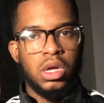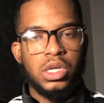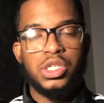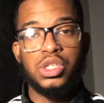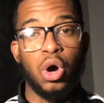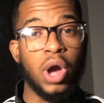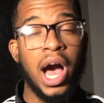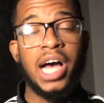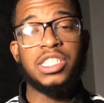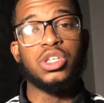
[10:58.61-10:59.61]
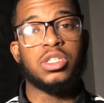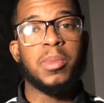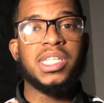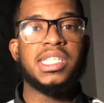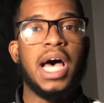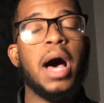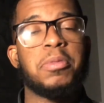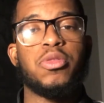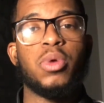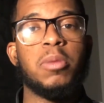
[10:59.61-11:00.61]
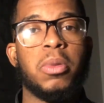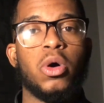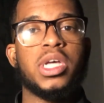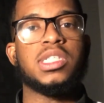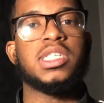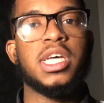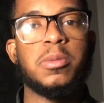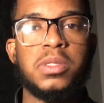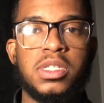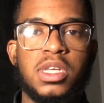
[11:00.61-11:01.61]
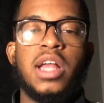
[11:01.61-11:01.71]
So guys, those are my top 3 bulking tips.